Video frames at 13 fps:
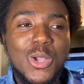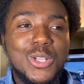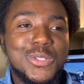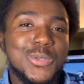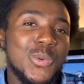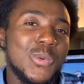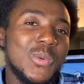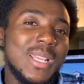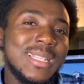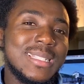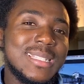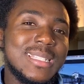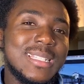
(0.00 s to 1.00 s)
so
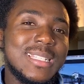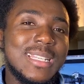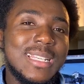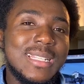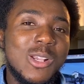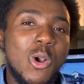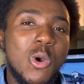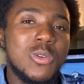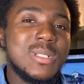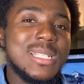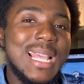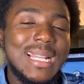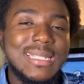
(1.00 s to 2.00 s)
it calls their